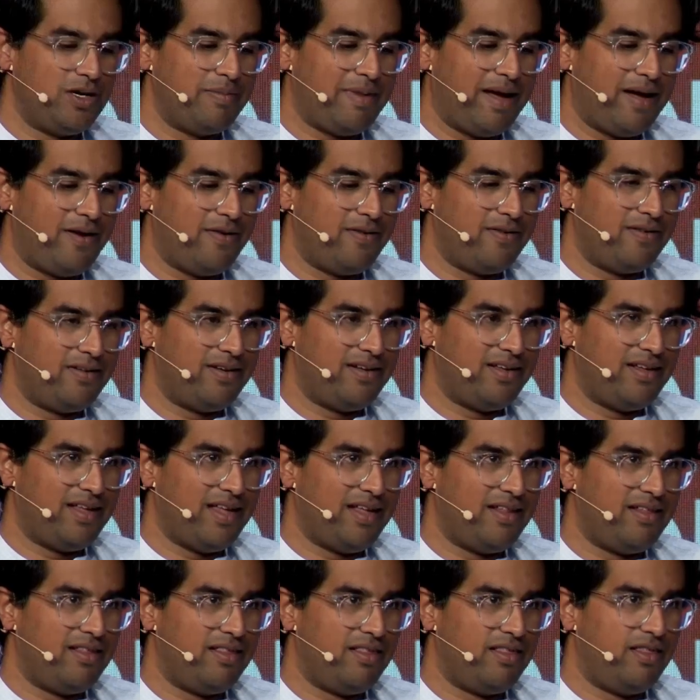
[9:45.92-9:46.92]
about
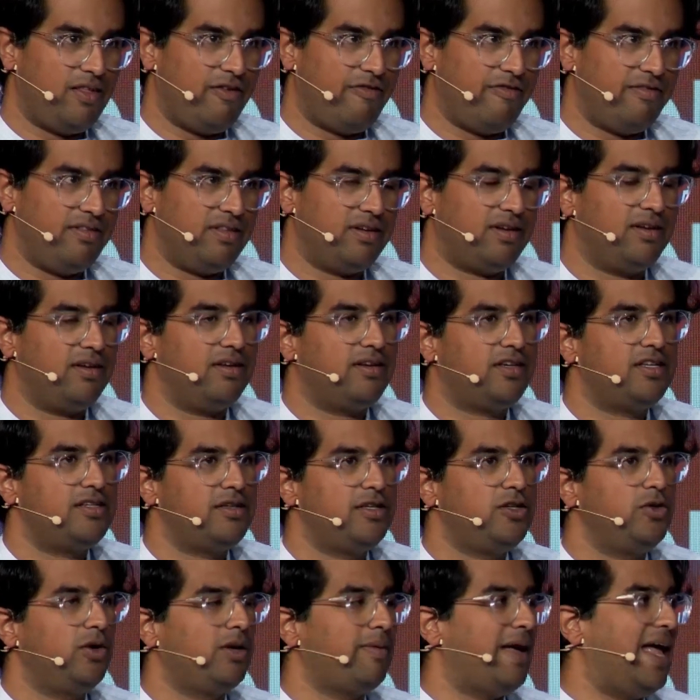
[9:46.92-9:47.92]
because you
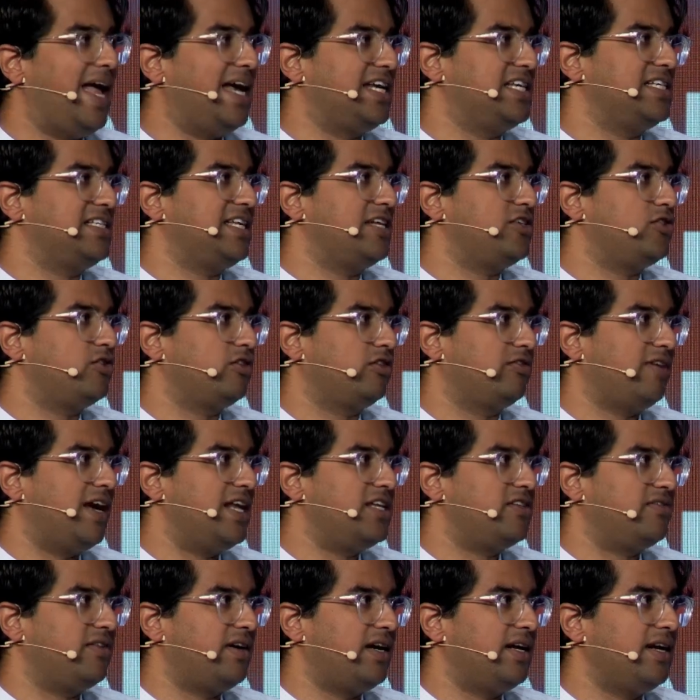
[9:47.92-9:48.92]
talk about existential
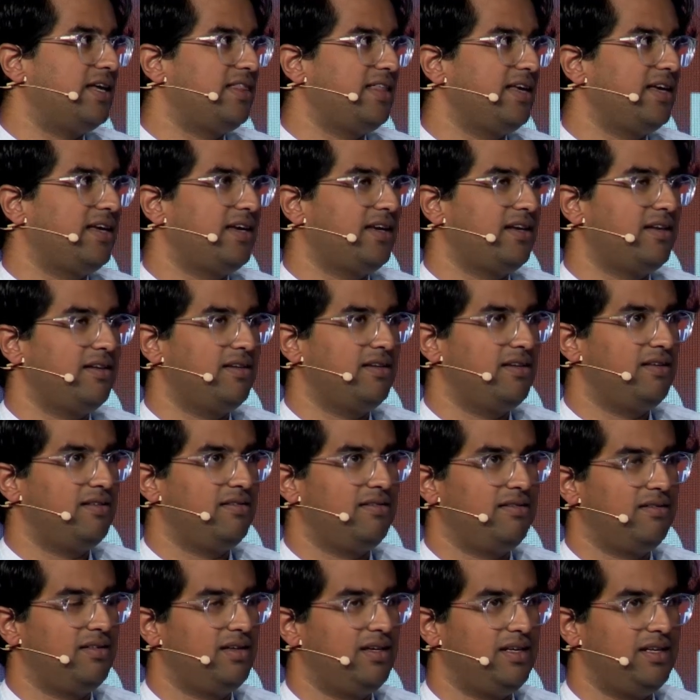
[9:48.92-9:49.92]
threats, right? And I think in
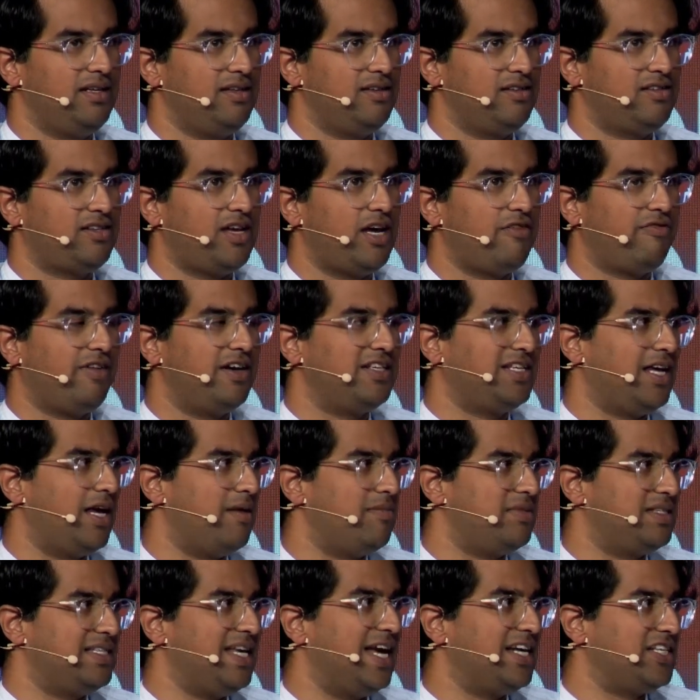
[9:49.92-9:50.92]
sci-fi
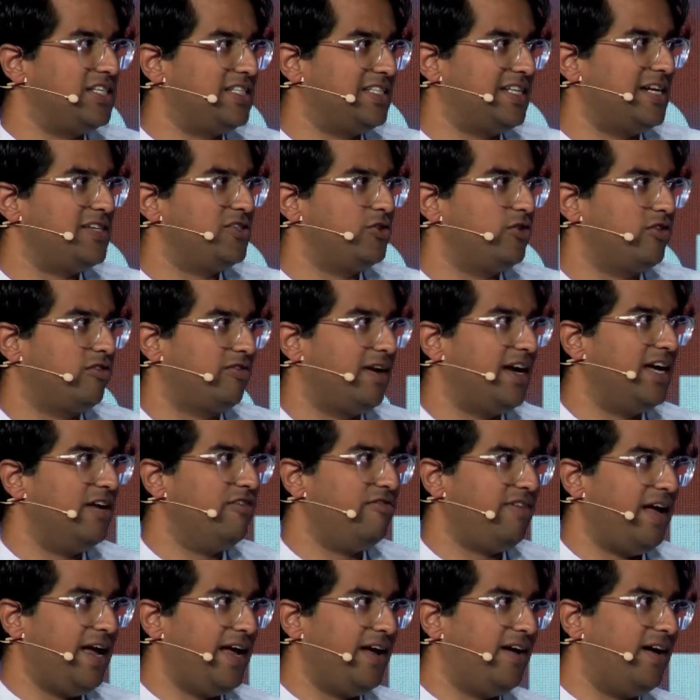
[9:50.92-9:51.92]
terms, the existential threat of
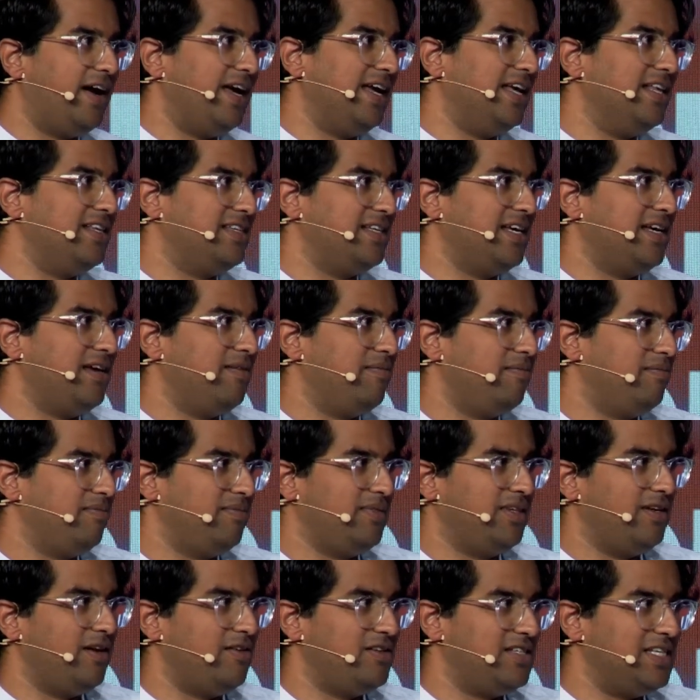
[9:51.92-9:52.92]
AI is it,
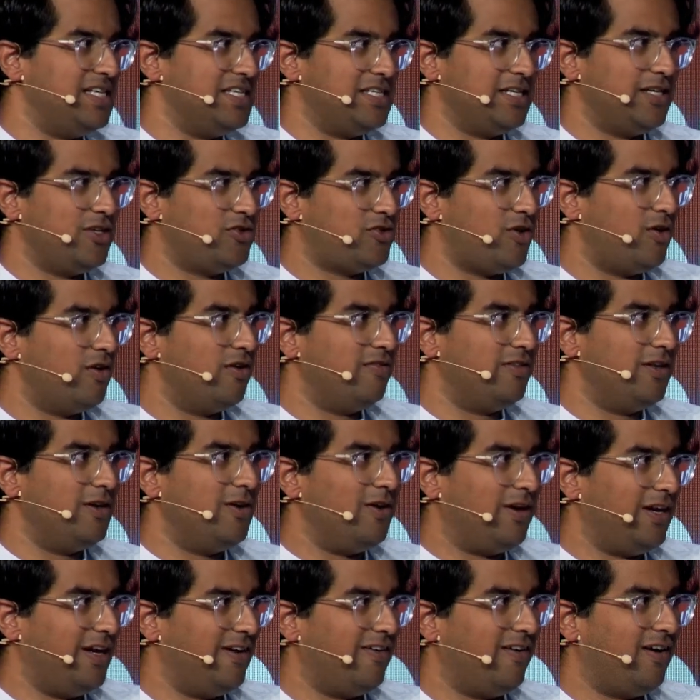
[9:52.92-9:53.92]
you know, seizing control of the
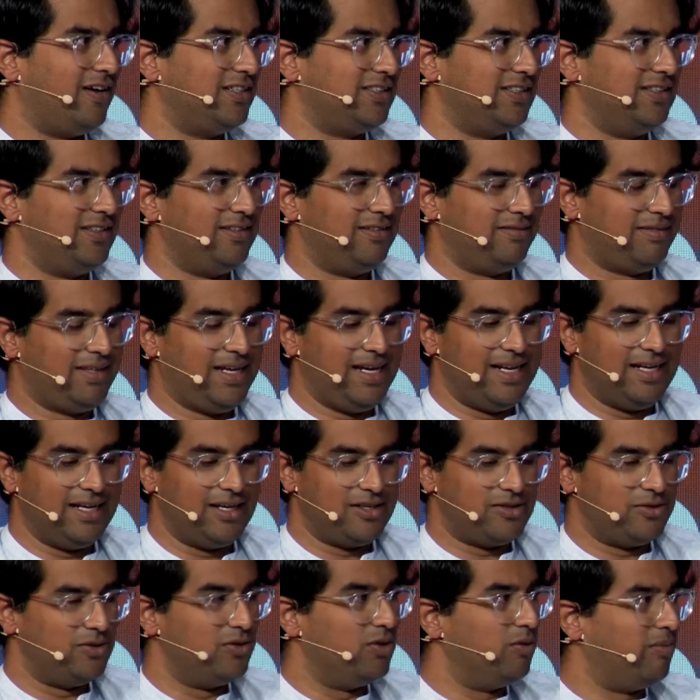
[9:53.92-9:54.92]
nuclear arsenal and killing
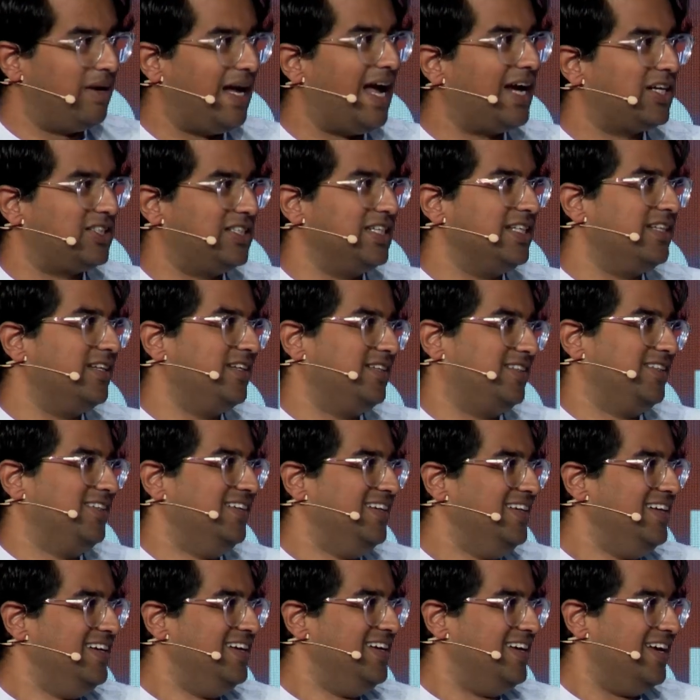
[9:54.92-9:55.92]
us all. But actually, there's
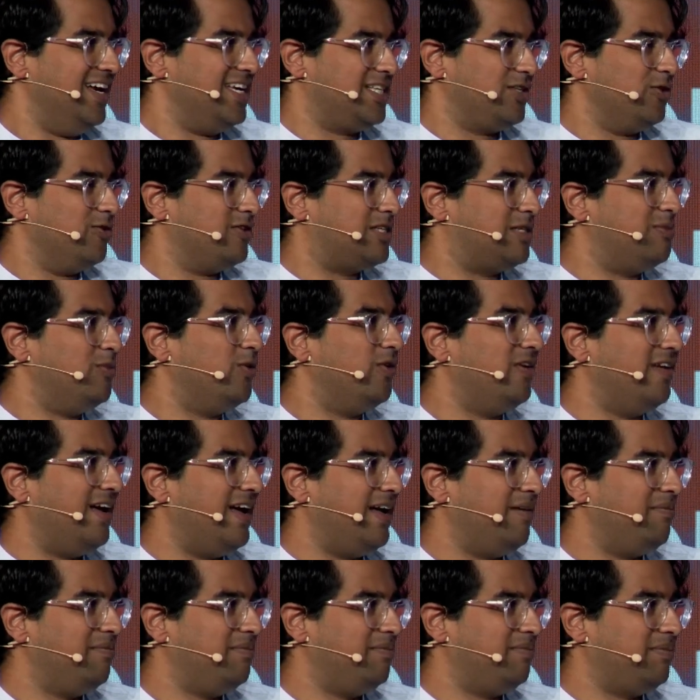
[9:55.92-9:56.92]
a sort of smaller
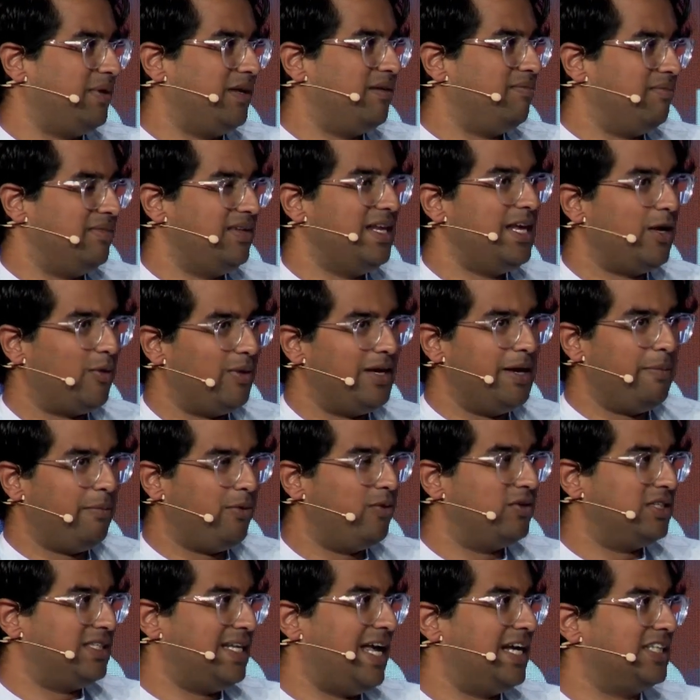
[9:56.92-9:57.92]
but equally
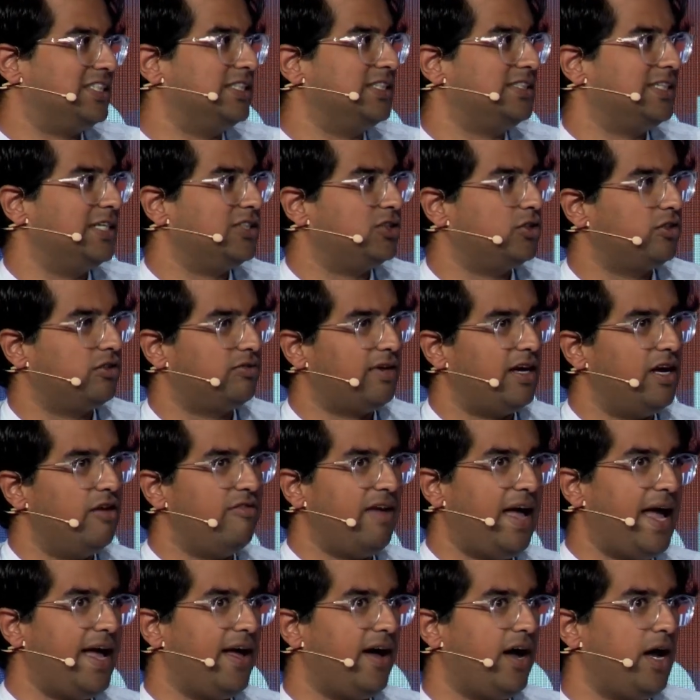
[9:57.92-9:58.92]
important existential threat of
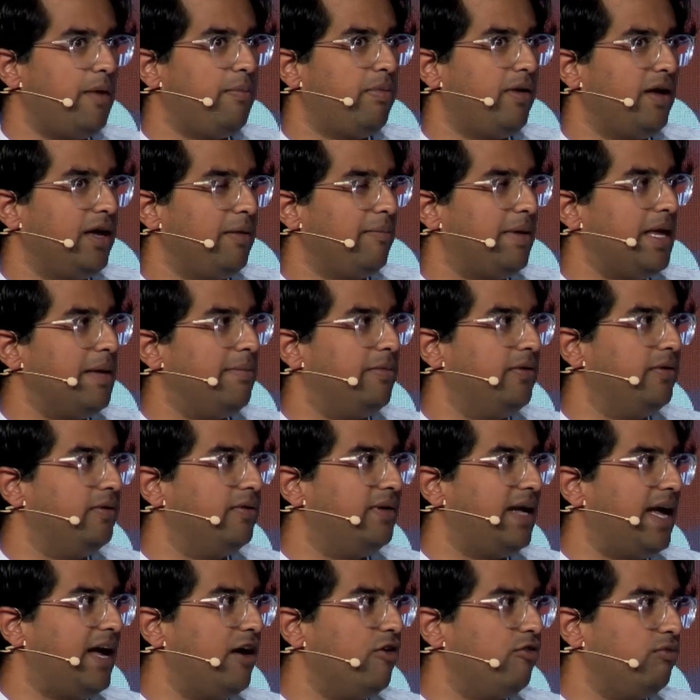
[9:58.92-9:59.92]
AI putting people
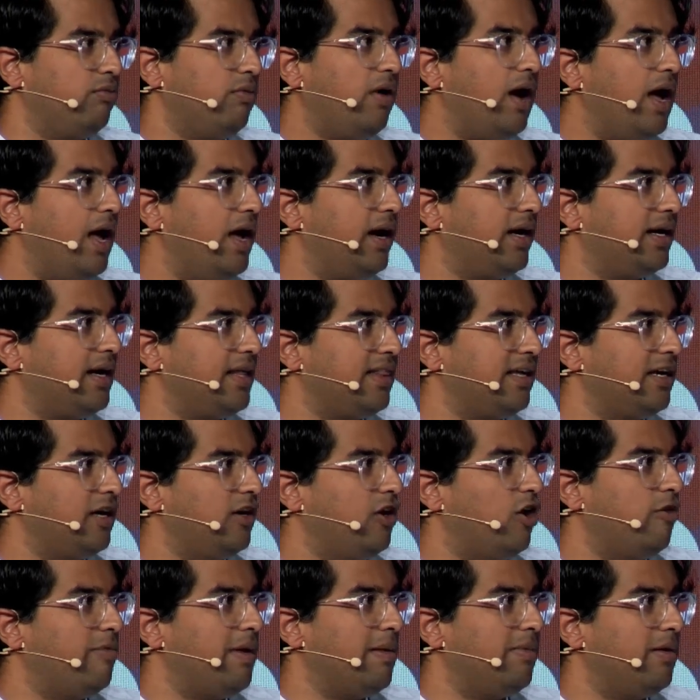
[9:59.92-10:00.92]
out of work. And I think a
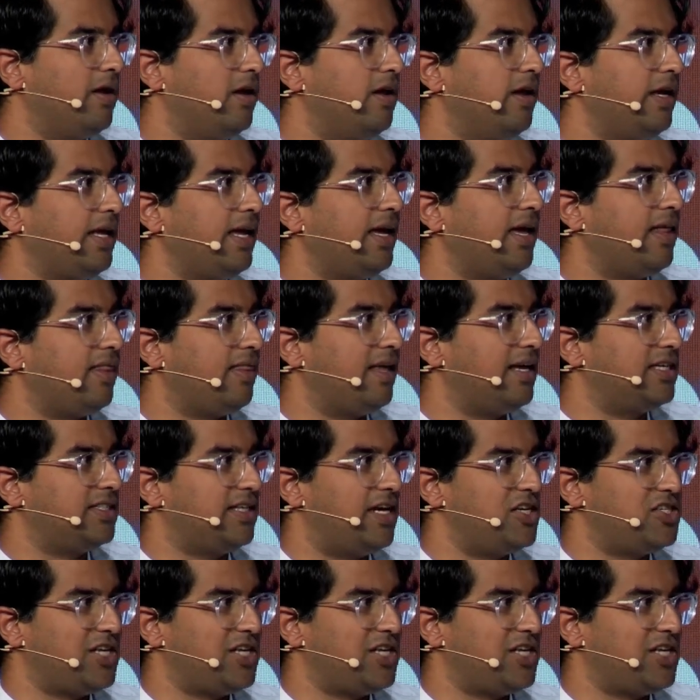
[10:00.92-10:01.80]
lot of people are looking at things like